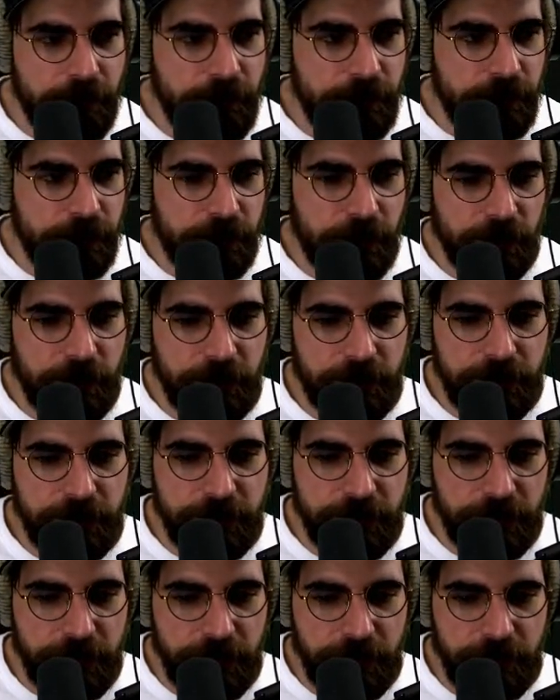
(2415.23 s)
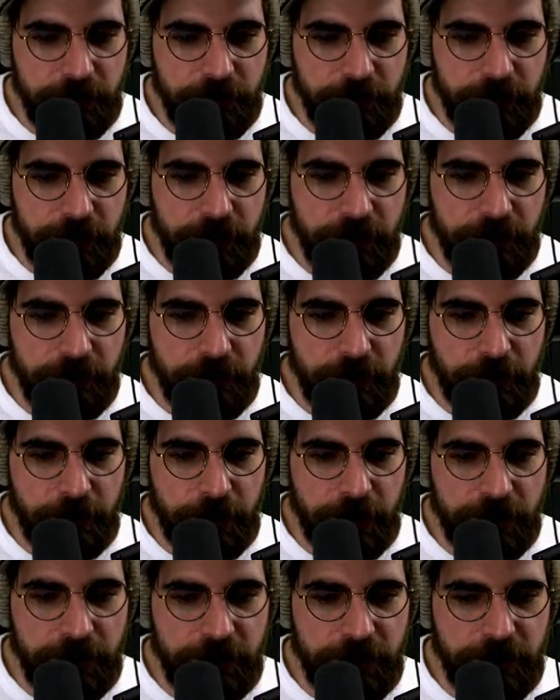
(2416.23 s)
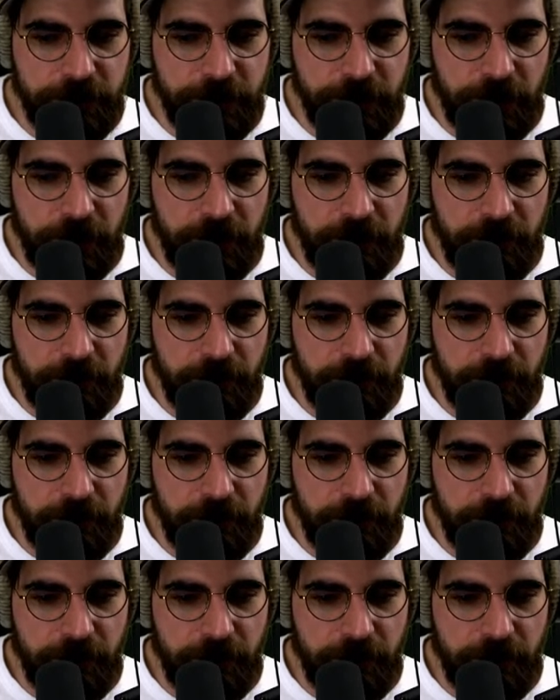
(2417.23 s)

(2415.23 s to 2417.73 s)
Just gonna see why my chat.